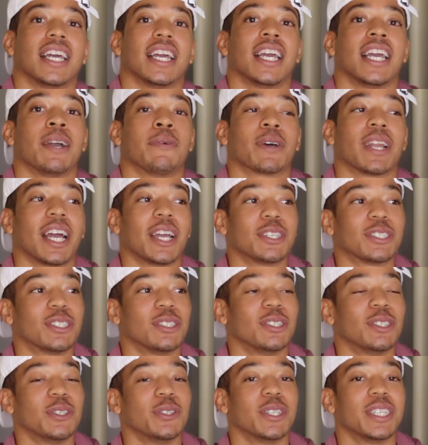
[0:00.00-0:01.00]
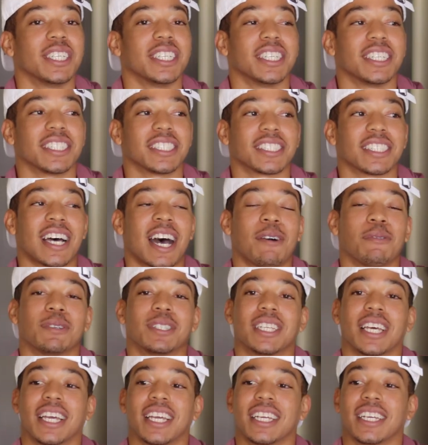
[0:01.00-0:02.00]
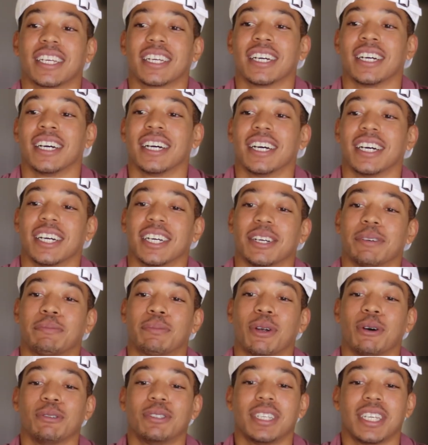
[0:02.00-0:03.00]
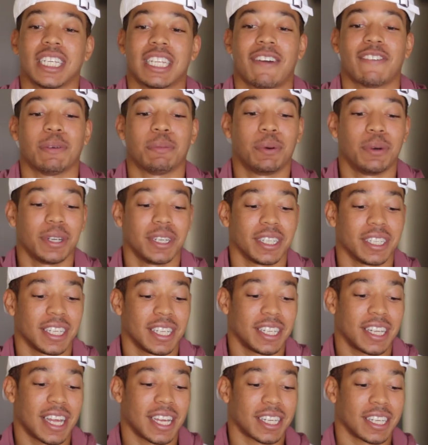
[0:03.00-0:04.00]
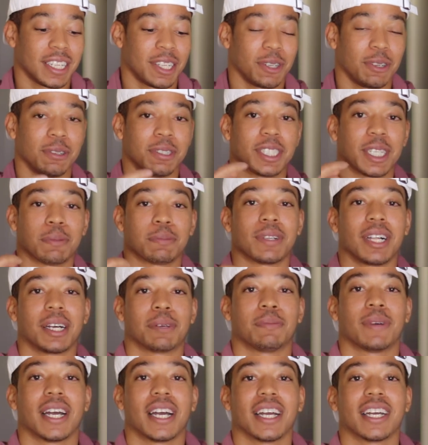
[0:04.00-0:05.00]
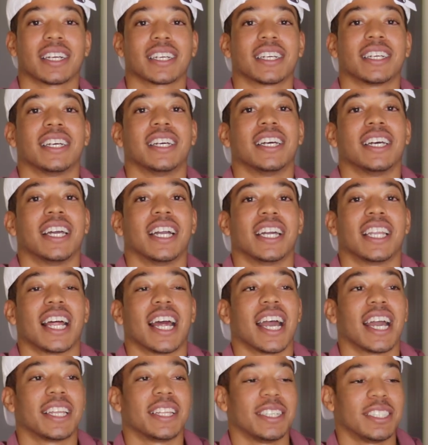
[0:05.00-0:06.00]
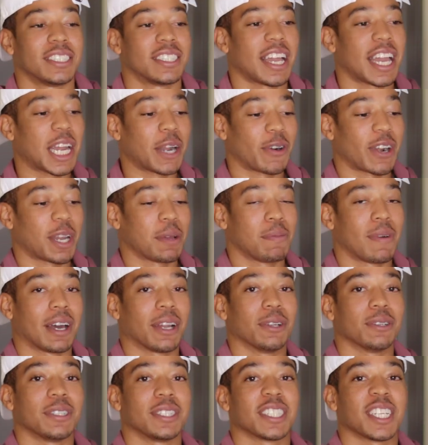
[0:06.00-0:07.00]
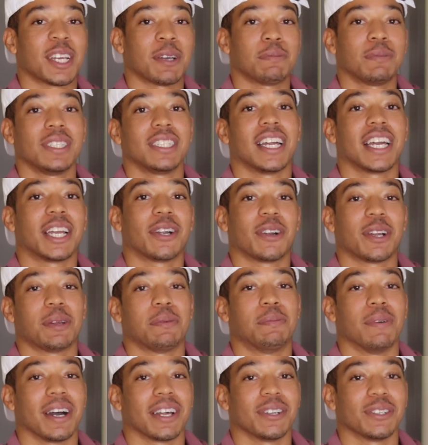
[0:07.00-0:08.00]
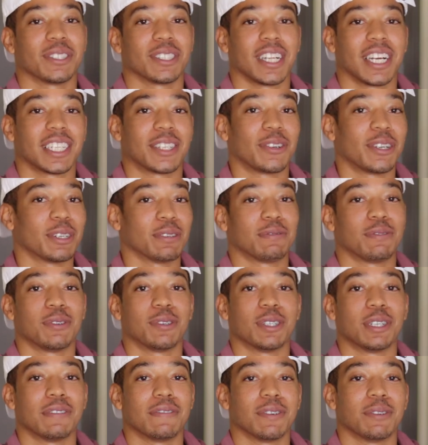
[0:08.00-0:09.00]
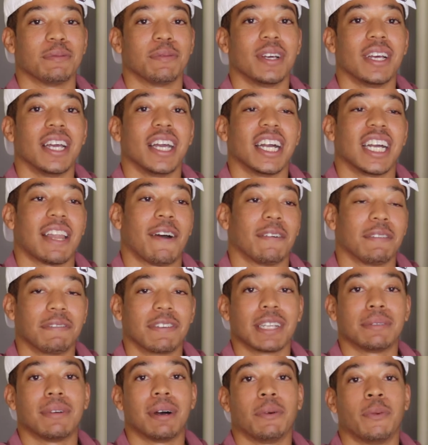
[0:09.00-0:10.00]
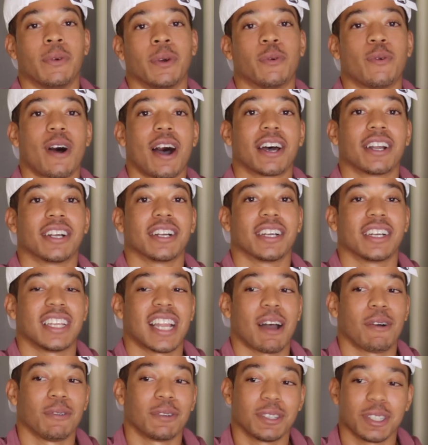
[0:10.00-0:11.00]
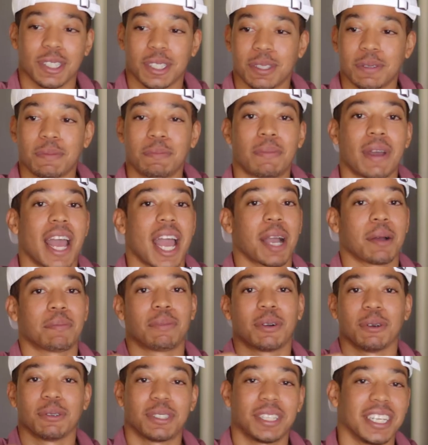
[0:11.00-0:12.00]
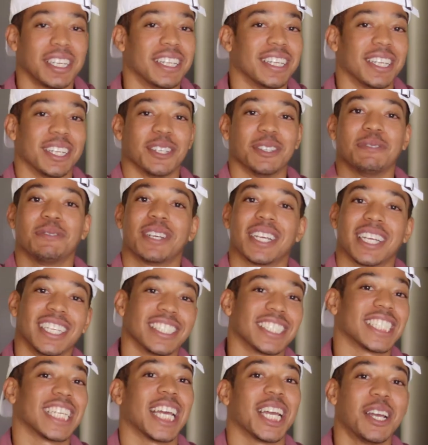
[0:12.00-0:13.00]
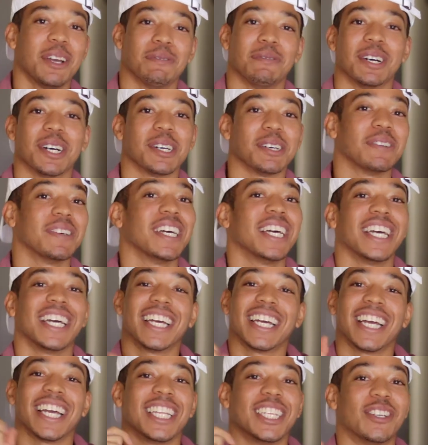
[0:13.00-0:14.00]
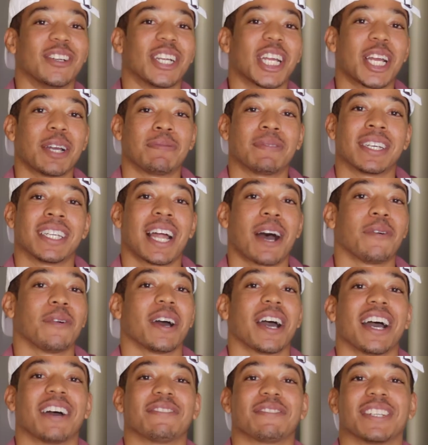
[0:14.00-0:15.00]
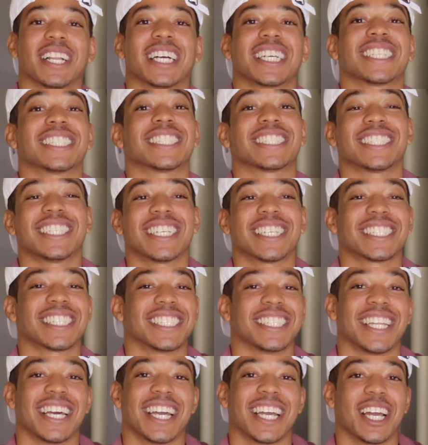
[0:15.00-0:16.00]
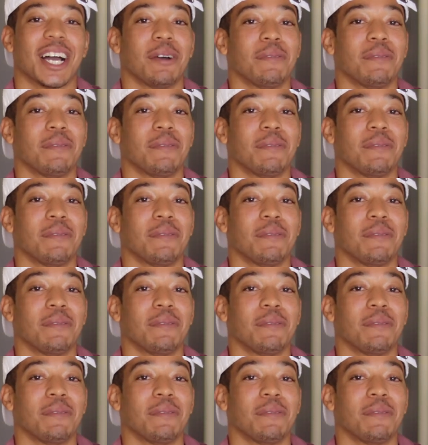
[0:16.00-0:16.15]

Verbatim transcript: And what I used to do is I would take uh, protein, I would put it in like a little Ziploc bag, and I had these Gatorade bottles, these empty Gatorade bottles, like three or four of them, and I would fill them up with water, and I would just pack protein in them and shake them up and drink them. And I would have like six a day.